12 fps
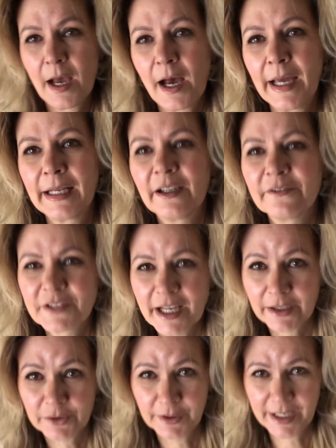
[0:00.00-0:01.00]
I love
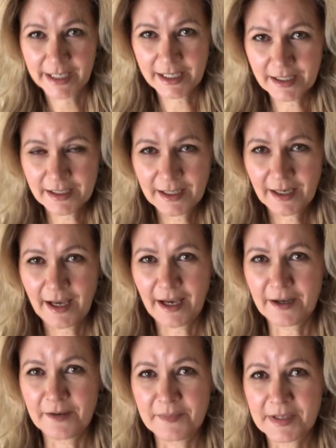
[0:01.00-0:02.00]
decorating,
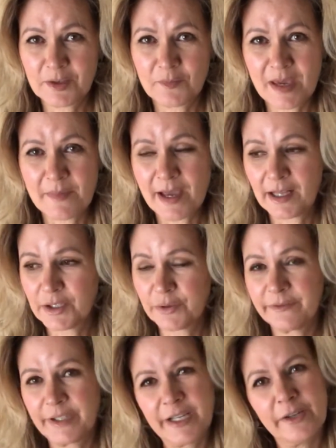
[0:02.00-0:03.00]
so maybe I'll do a
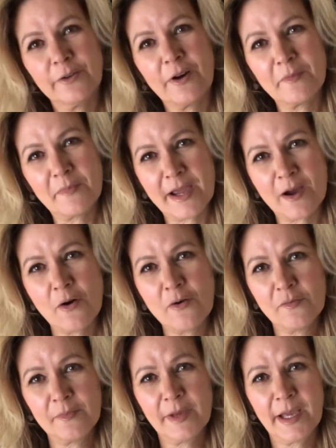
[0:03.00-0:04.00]
video on my
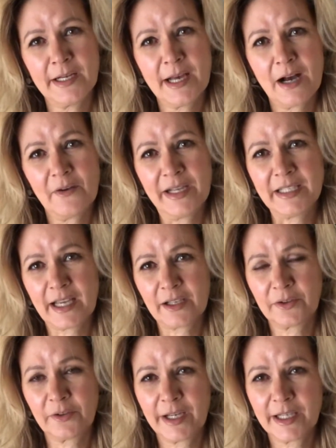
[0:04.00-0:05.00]
home and how I
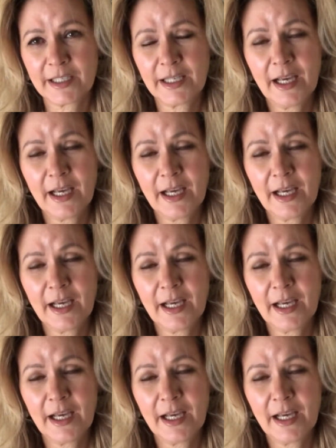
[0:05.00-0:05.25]
decorate.